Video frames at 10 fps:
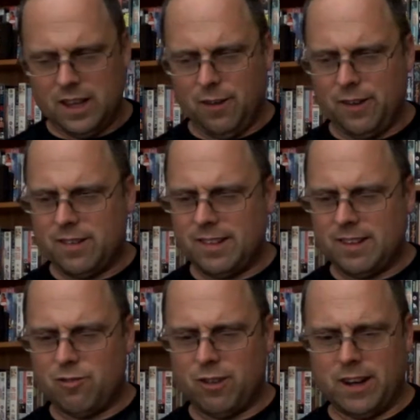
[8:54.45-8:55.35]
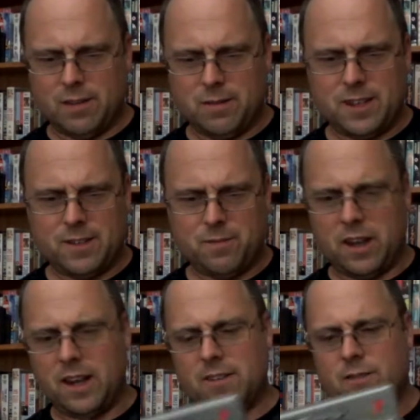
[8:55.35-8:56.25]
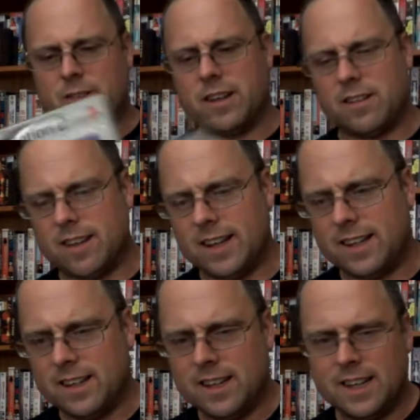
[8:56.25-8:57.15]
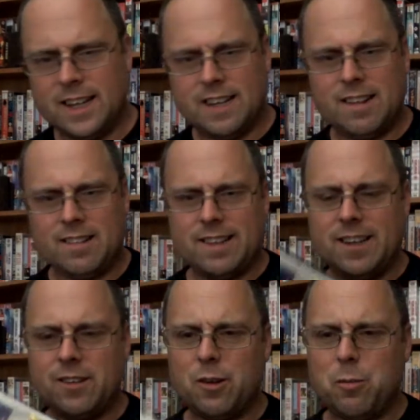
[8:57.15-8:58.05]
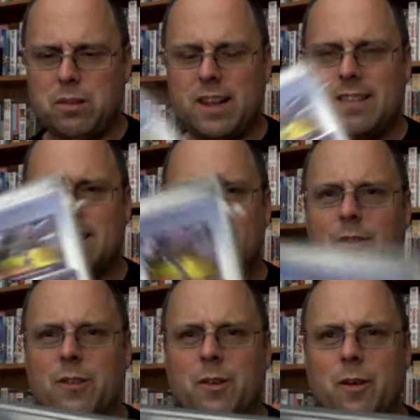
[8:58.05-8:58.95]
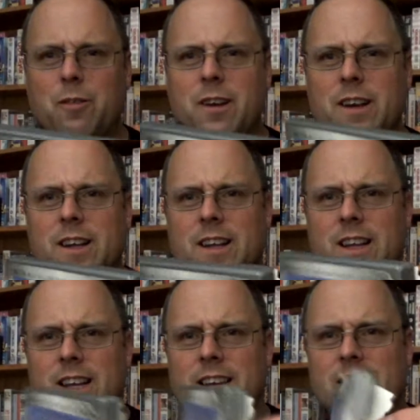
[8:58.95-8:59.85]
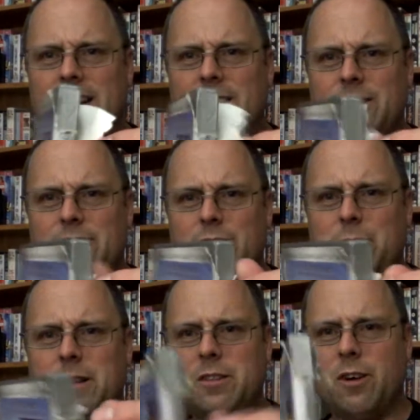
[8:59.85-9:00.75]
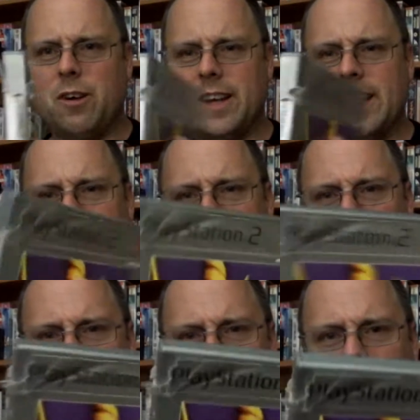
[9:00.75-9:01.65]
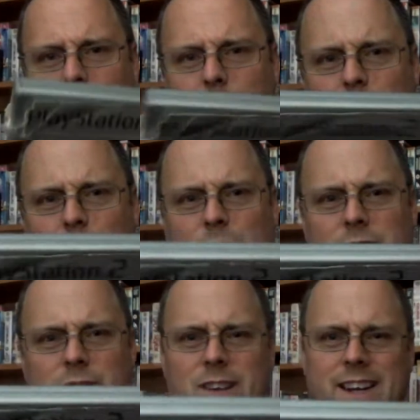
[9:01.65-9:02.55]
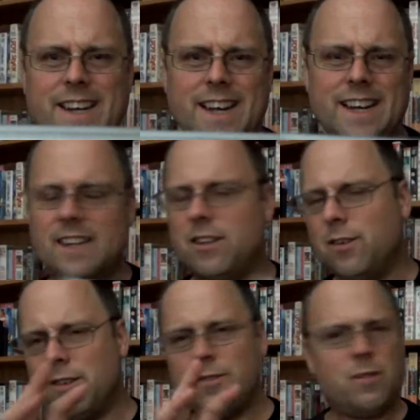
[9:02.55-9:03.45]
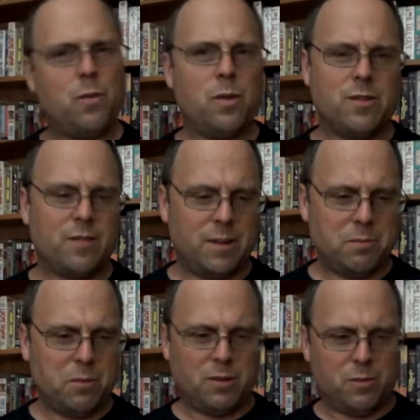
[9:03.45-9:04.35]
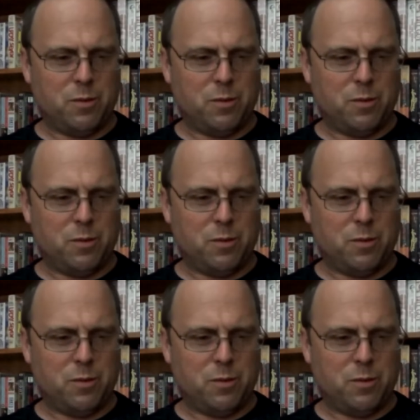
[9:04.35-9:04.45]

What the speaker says: always intrigued me. I don't know if you can tell. It's actually got no plastic on the cover. You know, it's all a bit dog-eared and what have you. But for £2.99, I don't know if they're worth it much